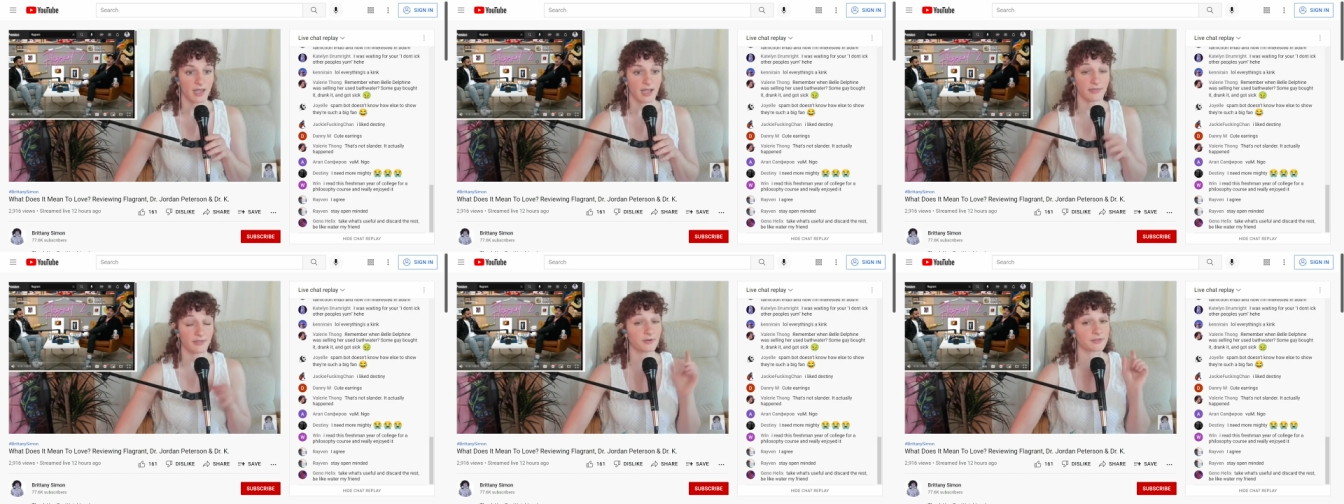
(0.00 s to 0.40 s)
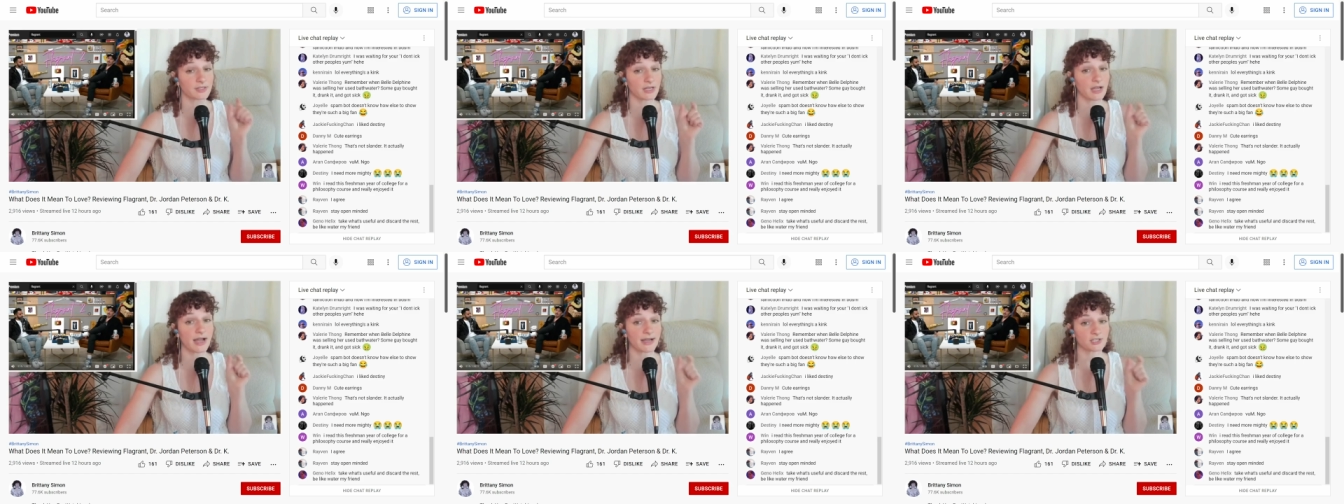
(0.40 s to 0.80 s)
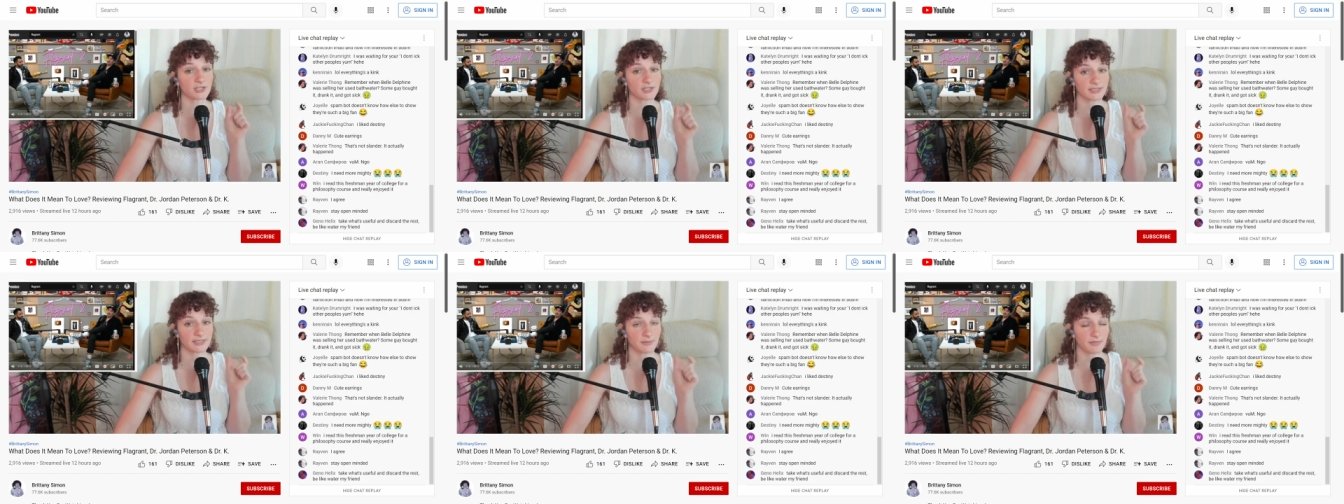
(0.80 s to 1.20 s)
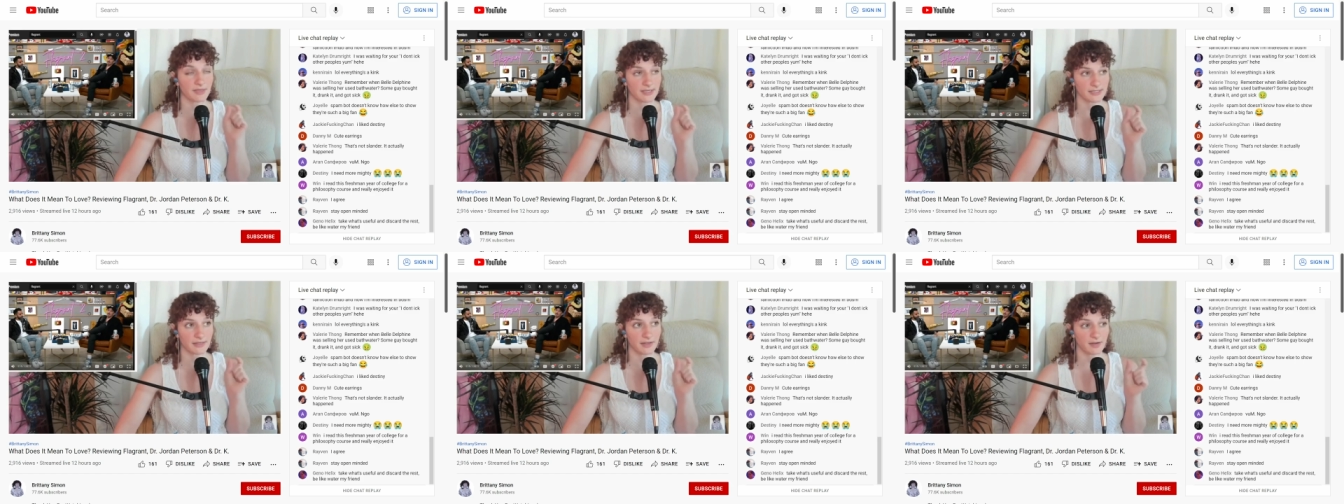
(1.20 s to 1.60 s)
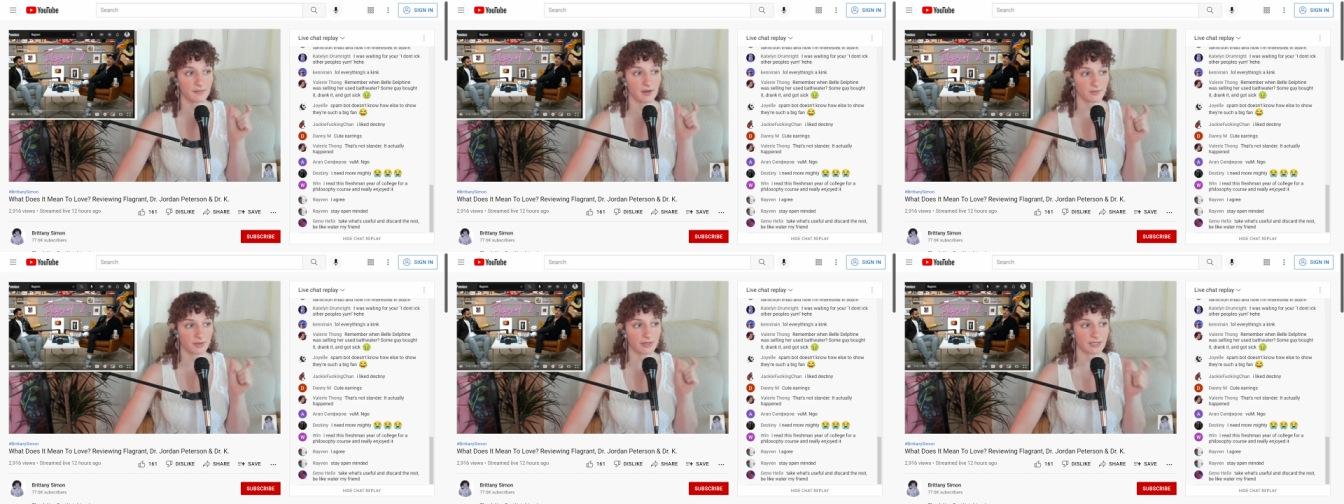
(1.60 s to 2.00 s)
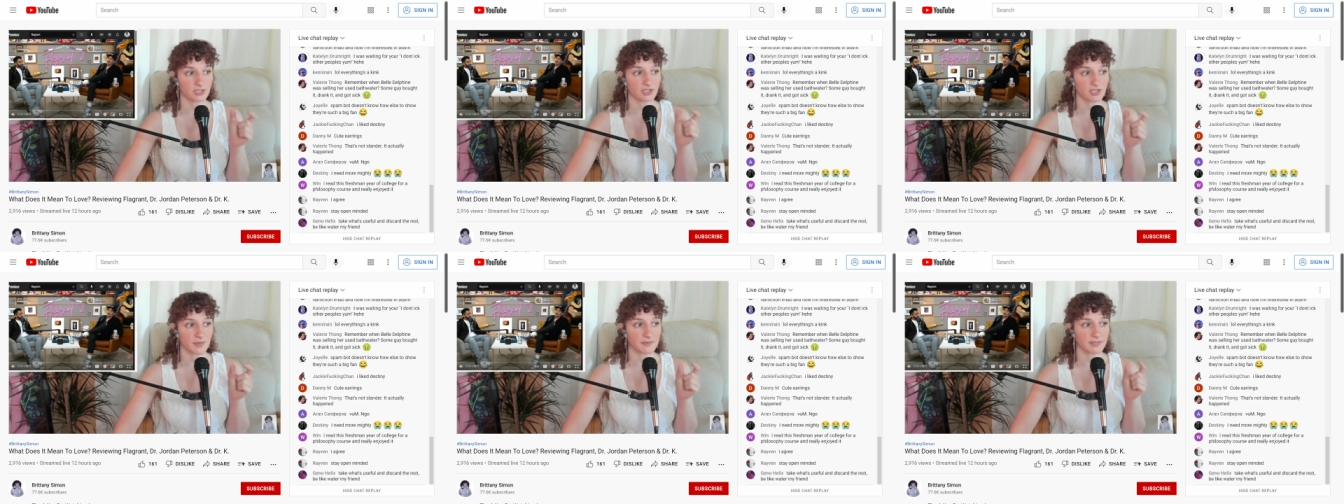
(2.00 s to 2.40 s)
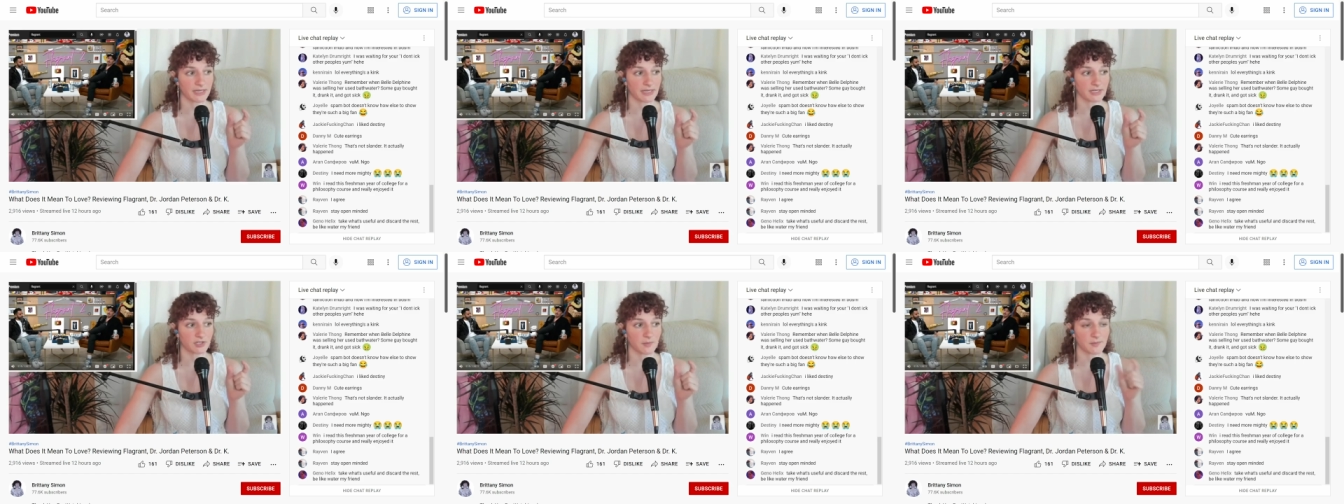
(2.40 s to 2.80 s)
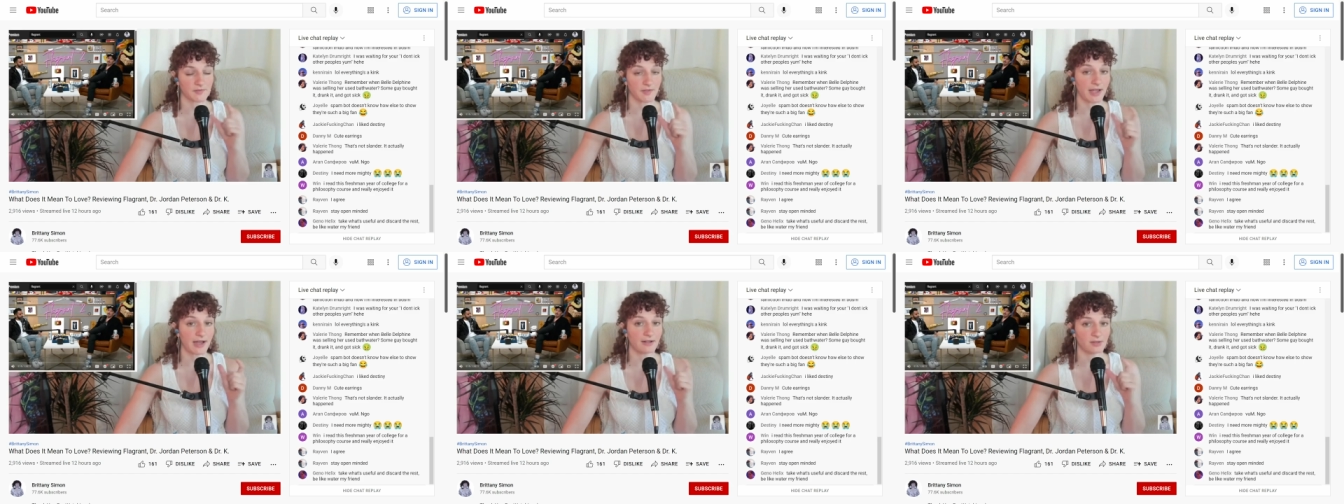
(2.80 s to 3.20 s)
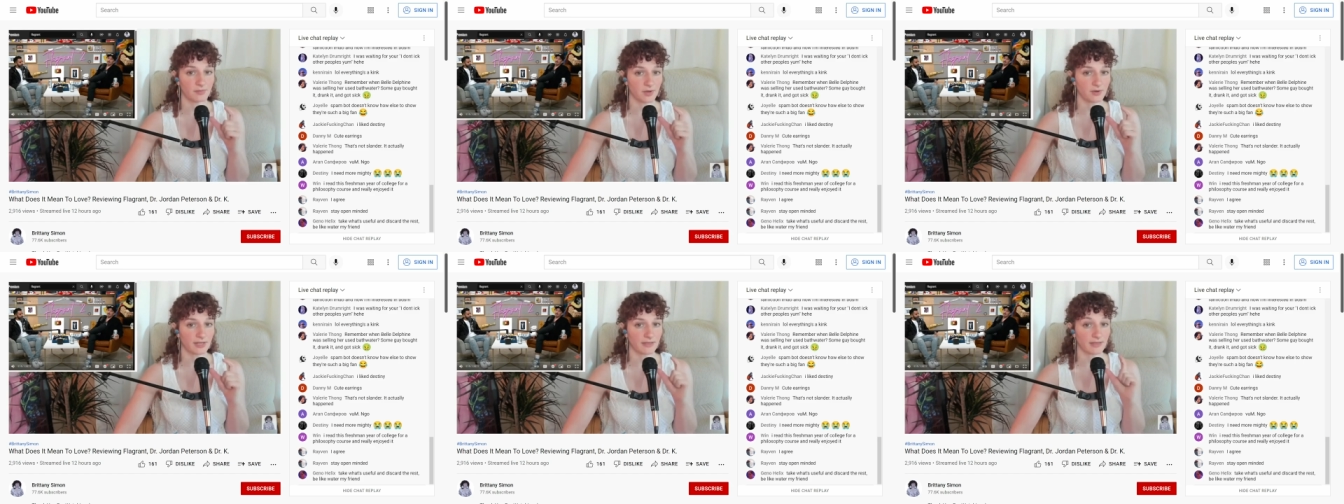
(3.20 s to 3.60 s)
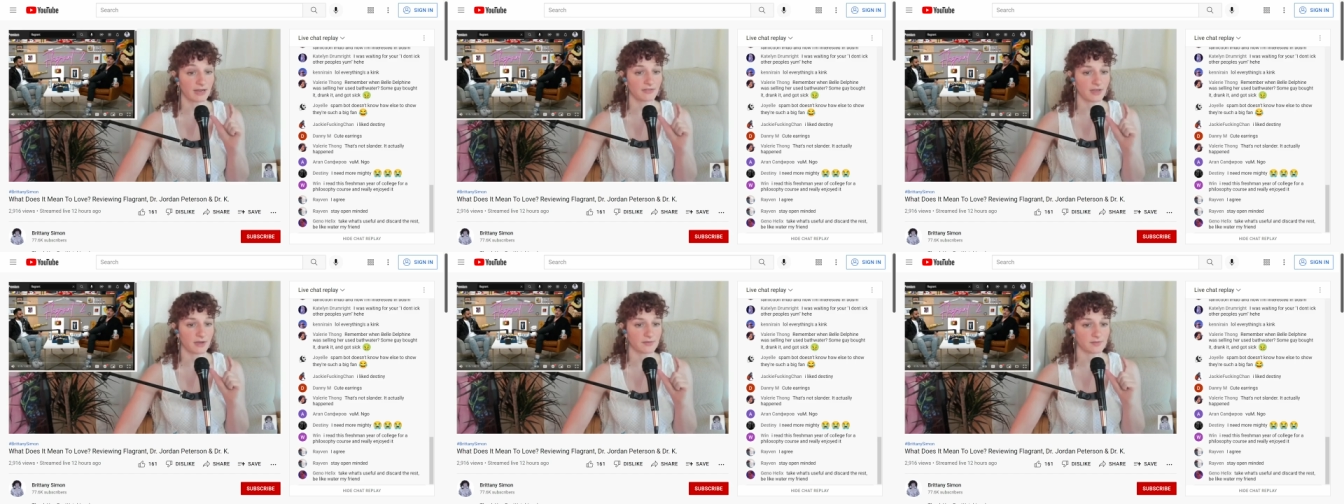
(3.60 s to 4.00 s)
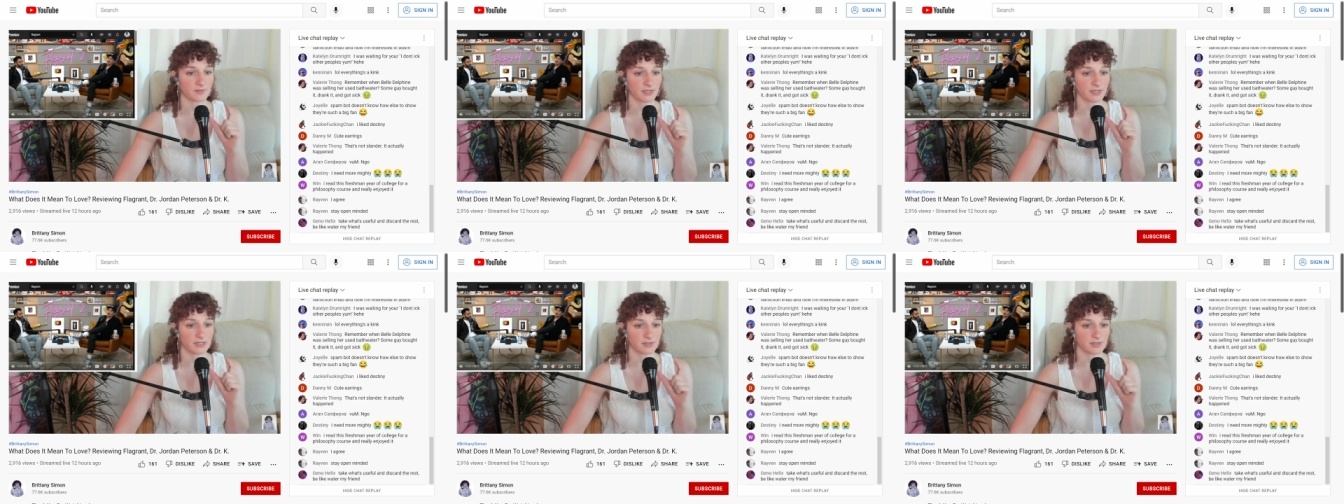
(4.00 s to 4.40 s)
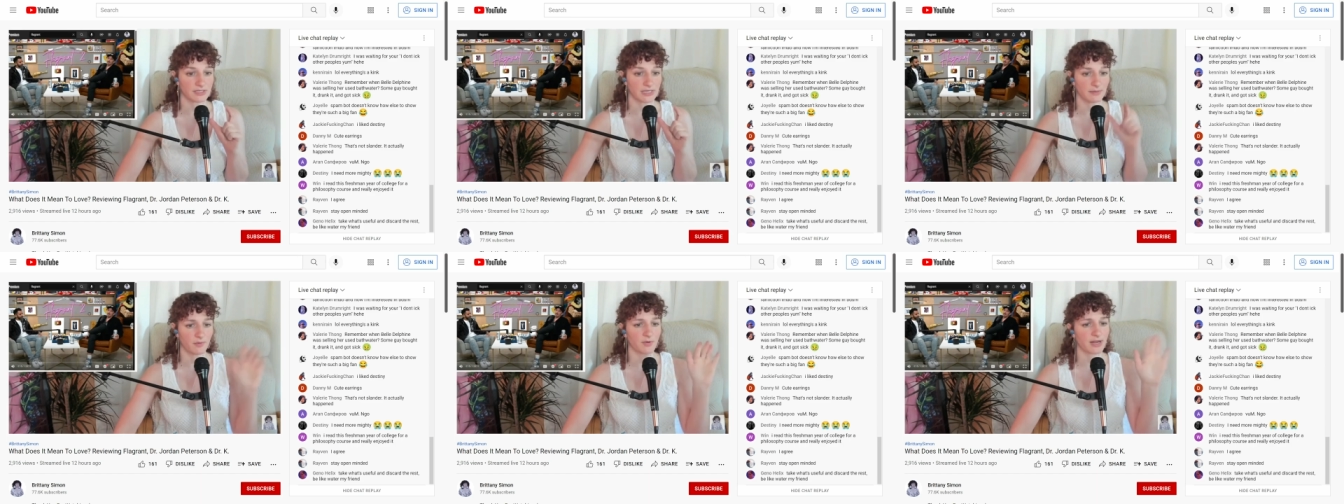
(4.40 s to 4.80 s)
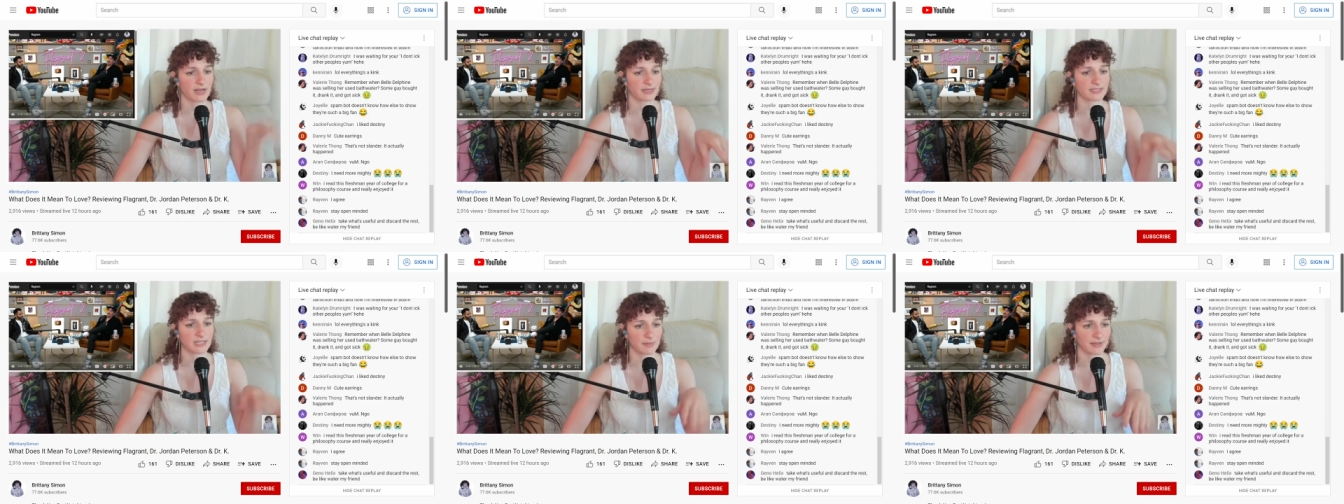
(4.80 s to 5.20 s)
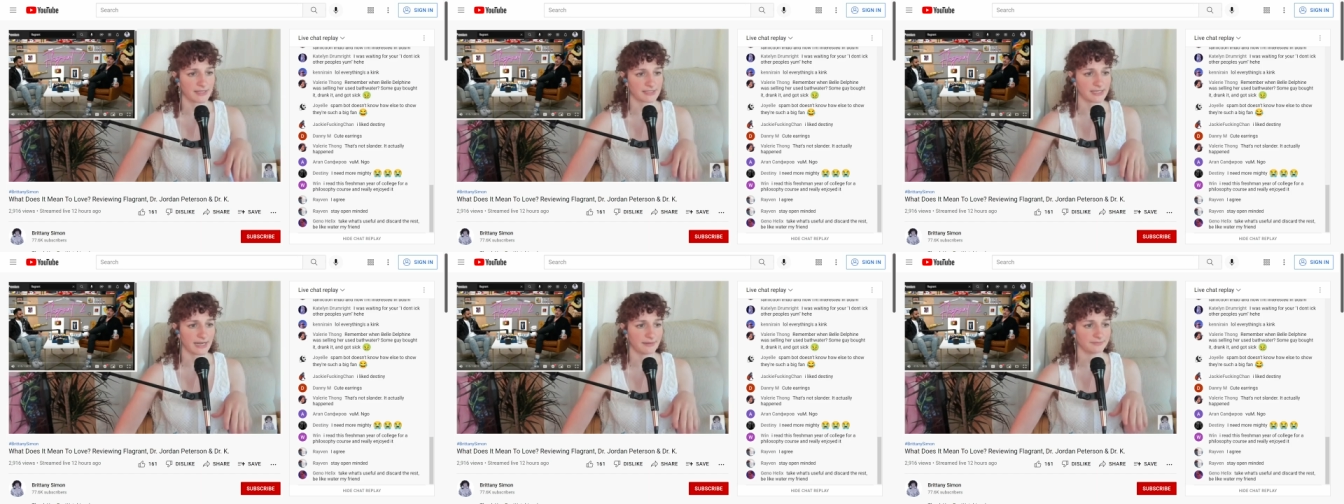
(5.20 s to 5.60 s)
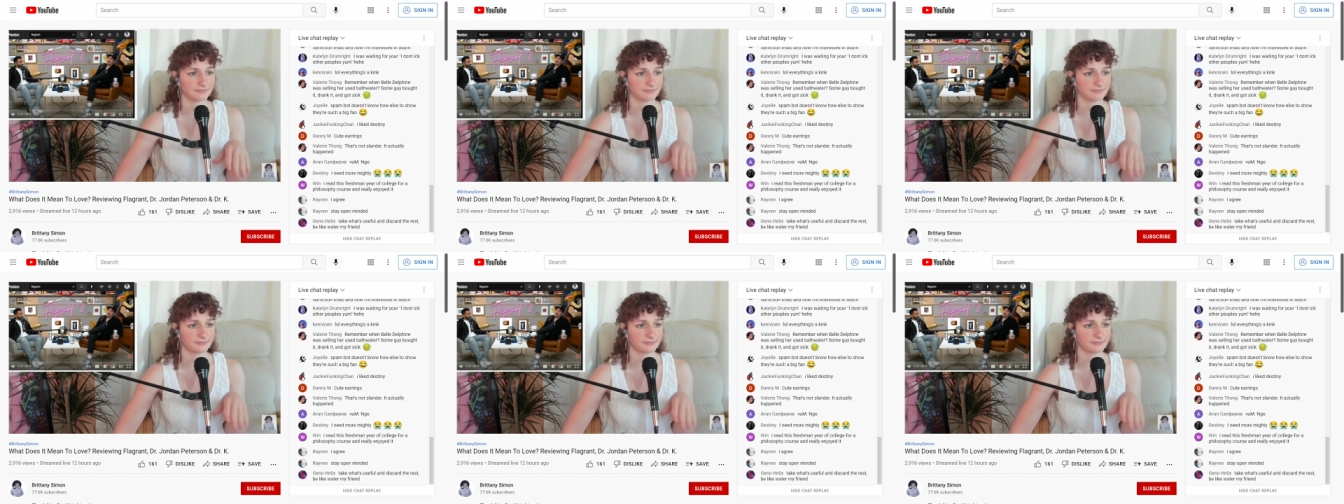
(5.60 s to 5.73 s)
And there was actually some things in there about relationships, like in terms of alimony, that I thought was really interesting. But we're not going to talk about that today.